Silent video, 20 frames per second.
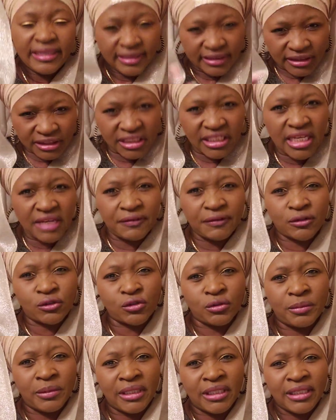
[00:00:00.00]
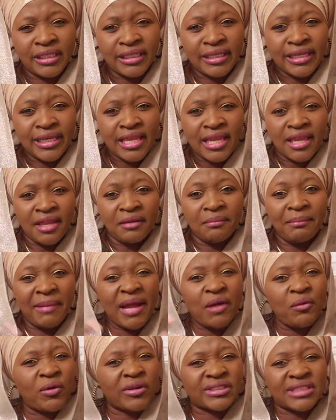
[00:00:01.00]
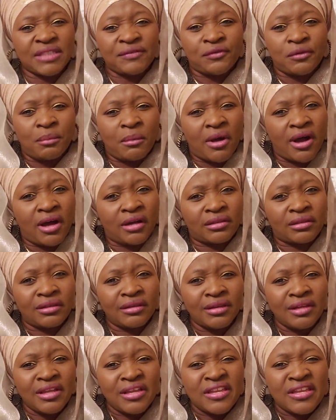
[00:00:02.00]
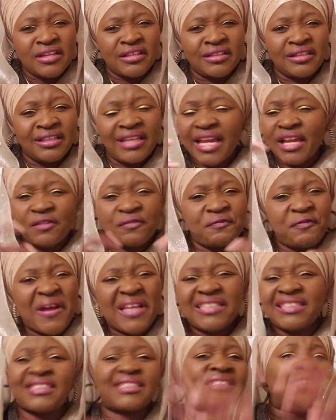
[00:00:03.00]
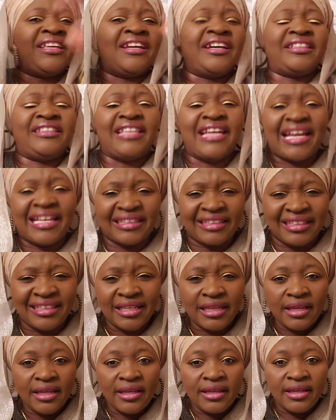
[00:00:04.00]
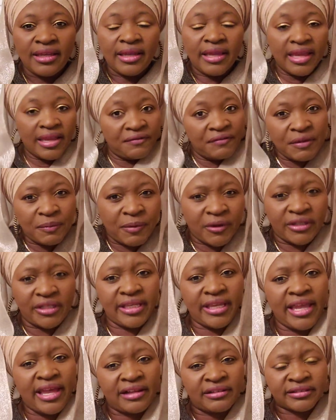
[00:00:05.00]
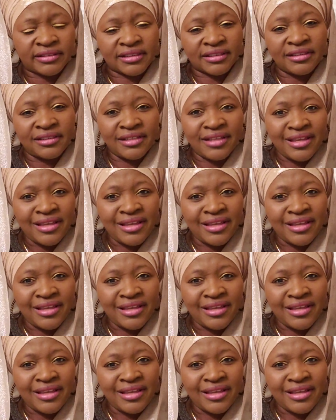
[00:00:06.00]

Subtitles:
She gave it to me. Mine was even more like fancier than everybody else.